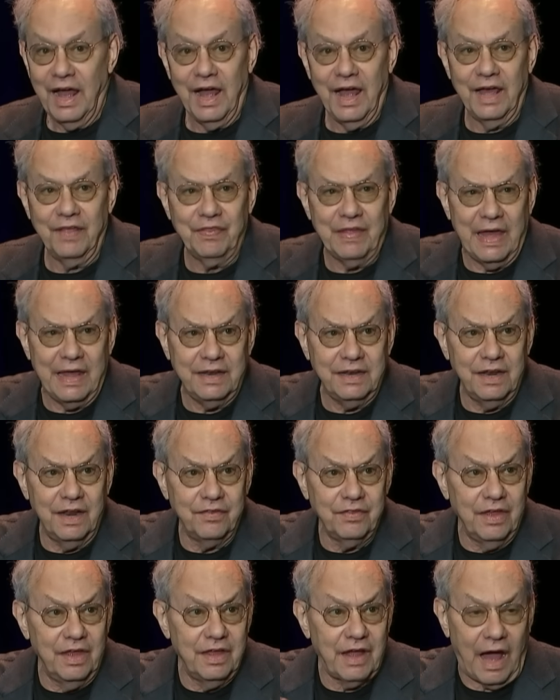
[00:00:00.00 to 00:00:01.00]
And
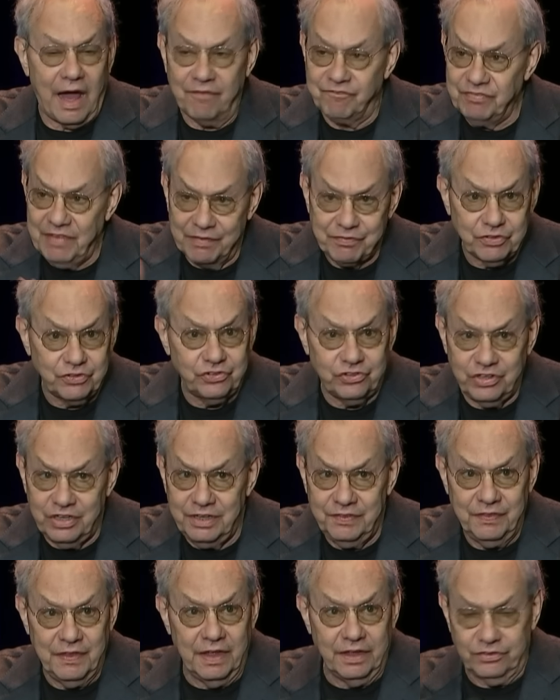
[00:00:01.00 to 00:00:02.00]
then uh, I've never
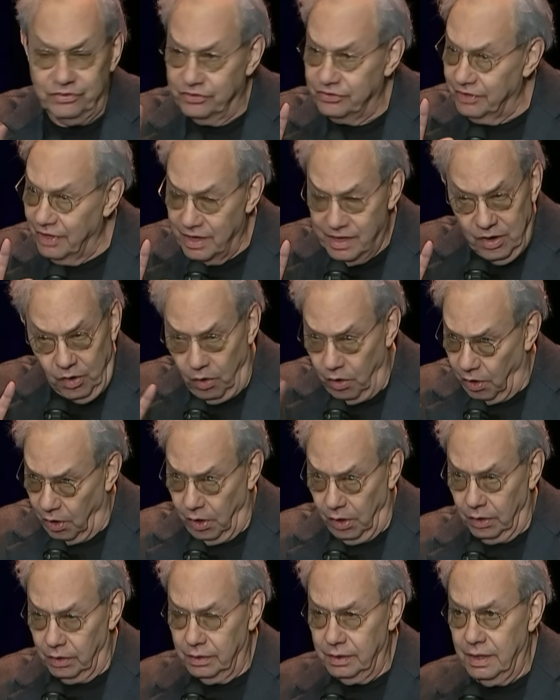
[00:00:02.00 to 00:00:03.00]
seen this at
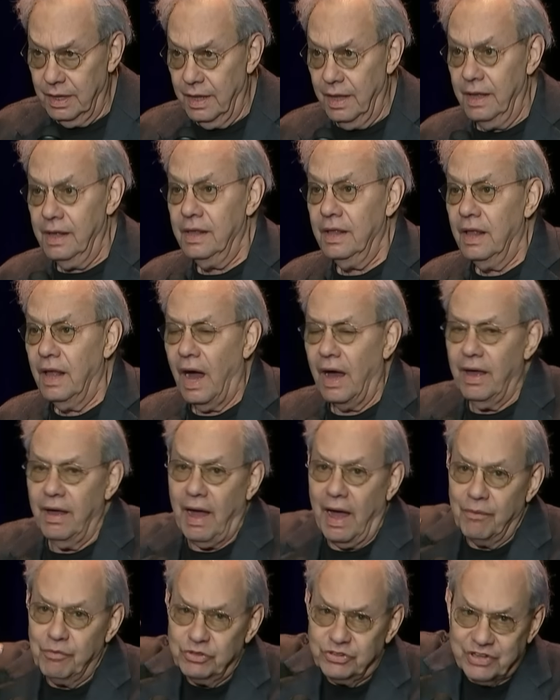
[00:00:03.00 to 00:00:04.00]
all.
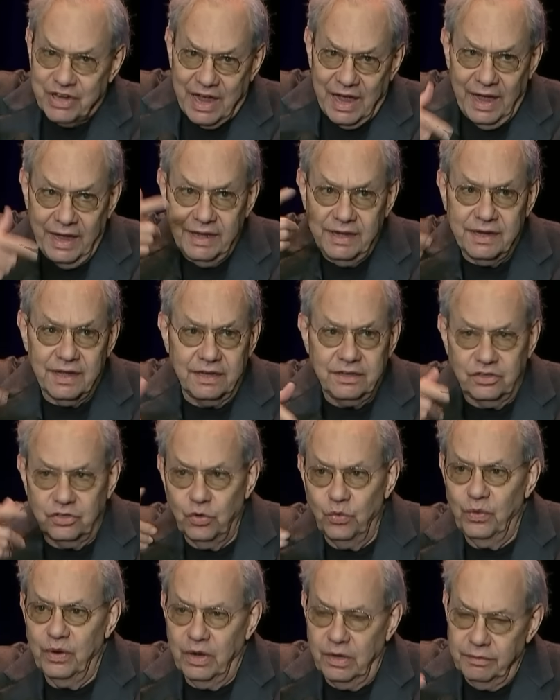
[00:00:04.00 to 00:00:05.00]
I, was kind of
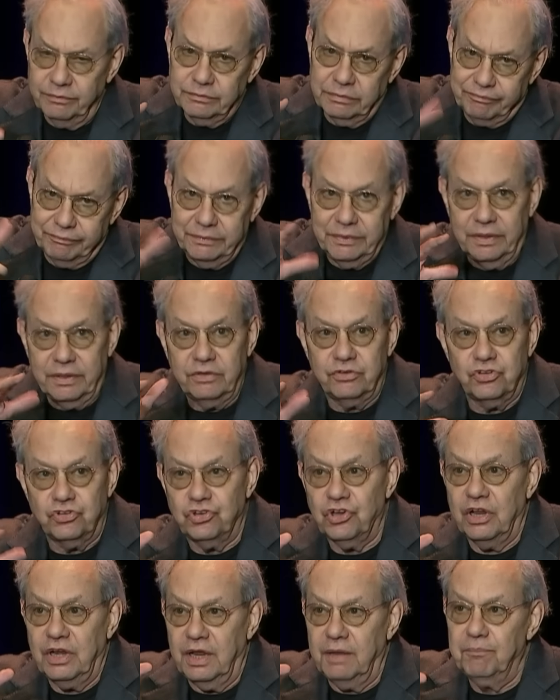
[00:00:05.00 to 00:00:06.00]
doing
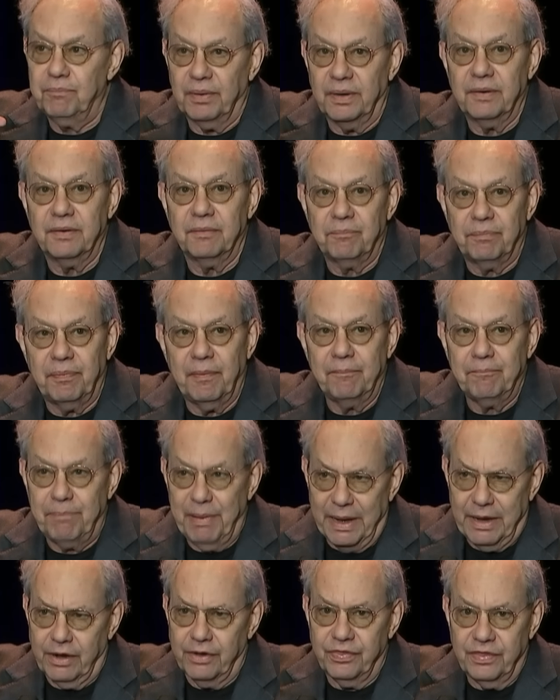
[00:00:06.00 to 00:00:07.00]
shitty, but
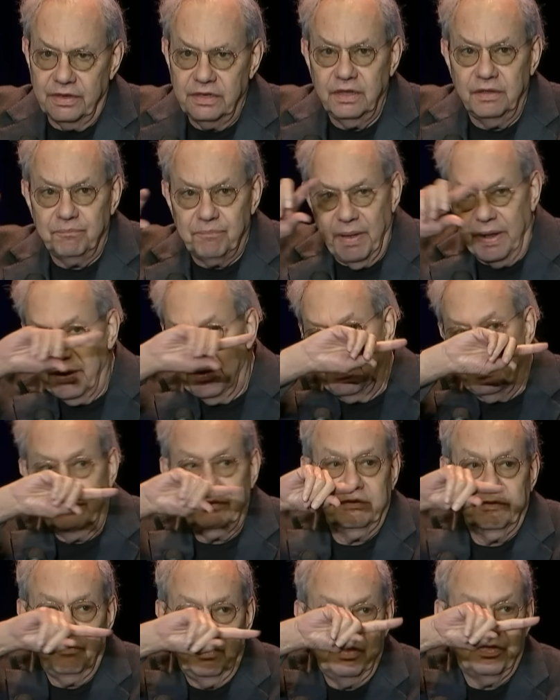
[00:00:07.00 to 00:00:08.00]
better than, better
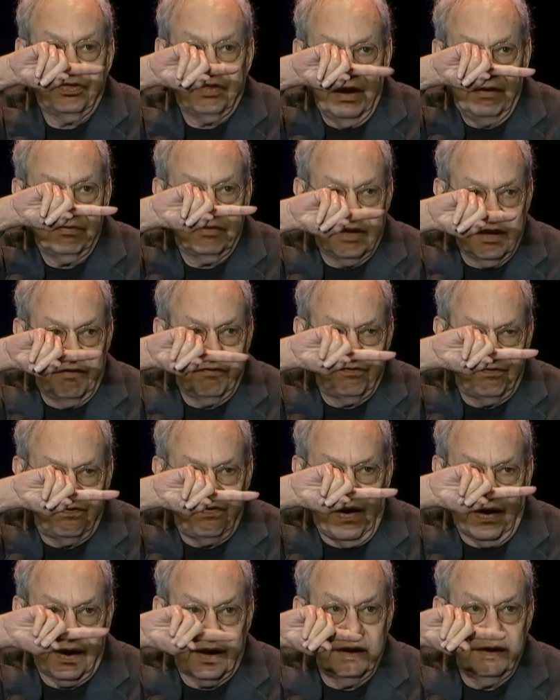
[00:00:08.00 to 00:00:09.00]
than with the, the
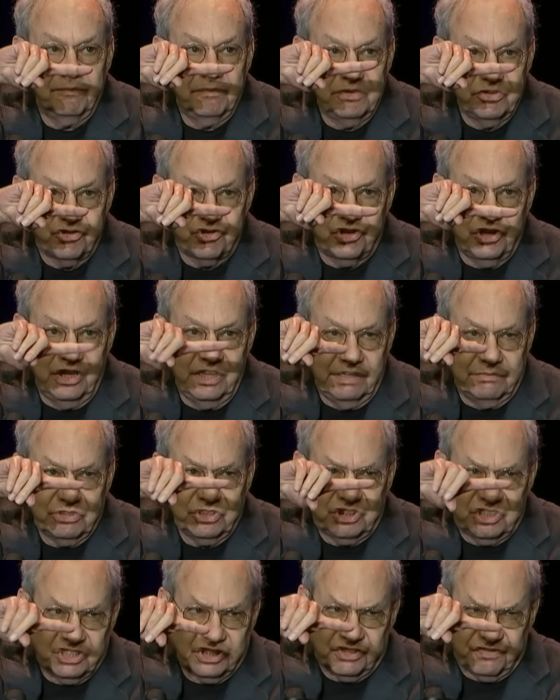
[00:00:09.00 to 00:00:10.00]
fucking machine that
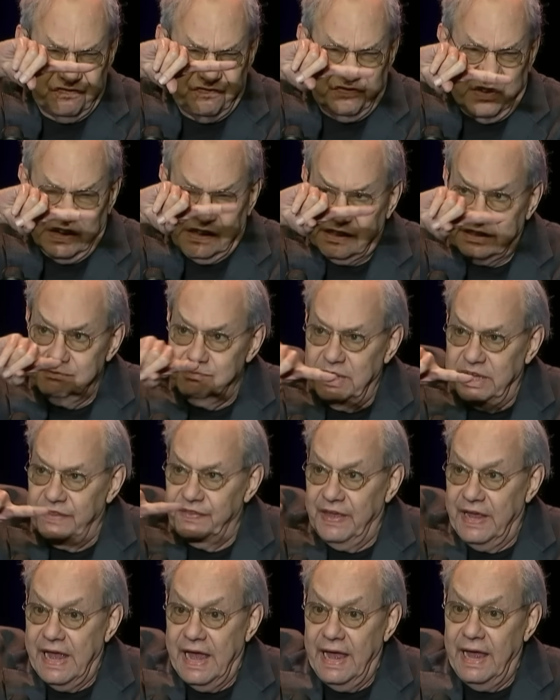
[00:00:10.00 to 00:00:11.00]
was just fucking me in
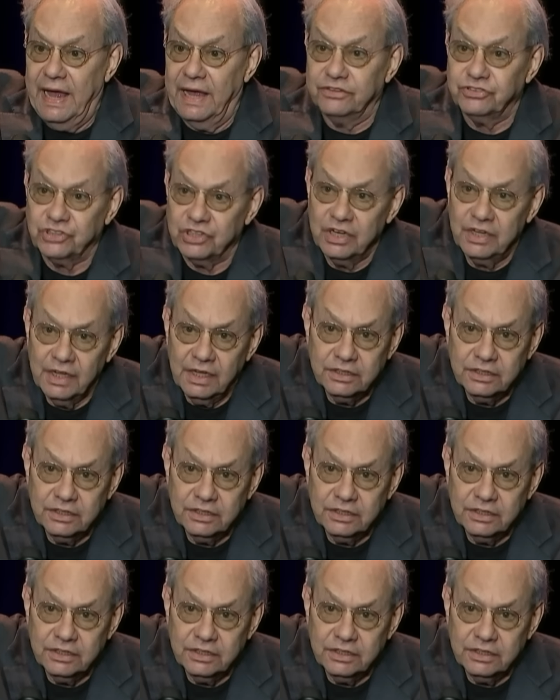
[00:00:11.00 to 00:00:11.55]
the ass.